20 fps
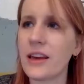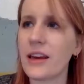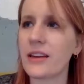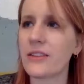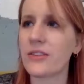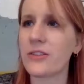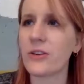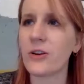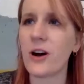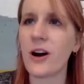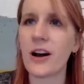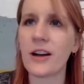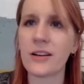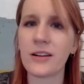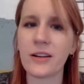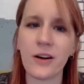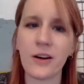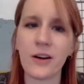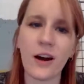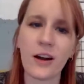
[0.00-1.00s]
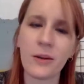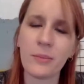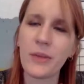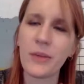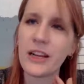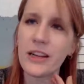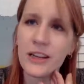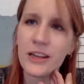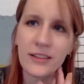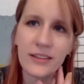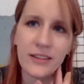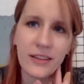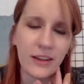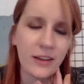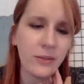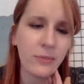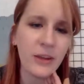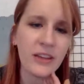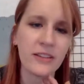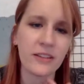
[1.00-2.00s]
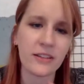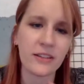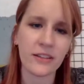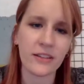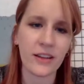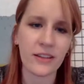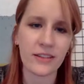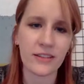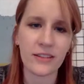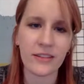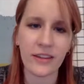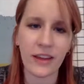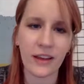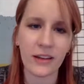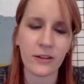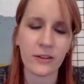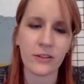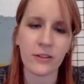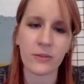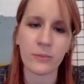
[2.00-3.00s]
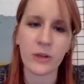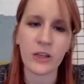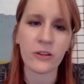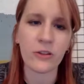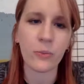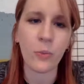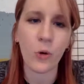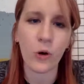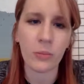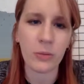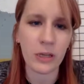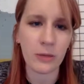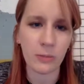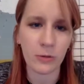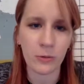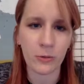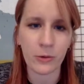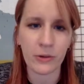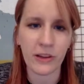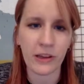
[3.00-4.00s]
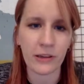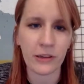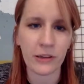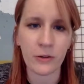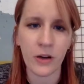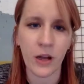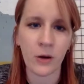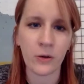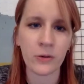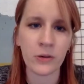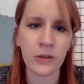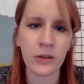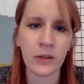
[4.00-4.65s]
So automating a sales message that doesn't sell just means more people will tell you no.